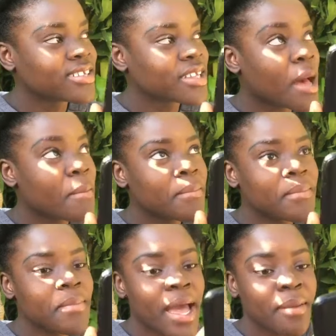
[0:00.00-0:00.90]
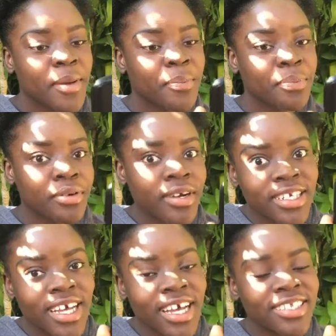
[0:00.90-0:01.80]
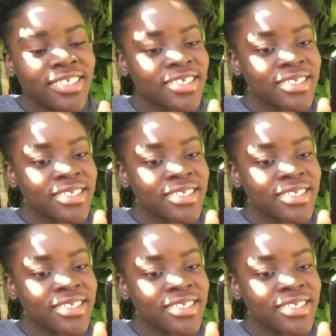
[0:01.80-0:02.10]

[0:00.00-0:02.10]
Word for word: I might be pregnant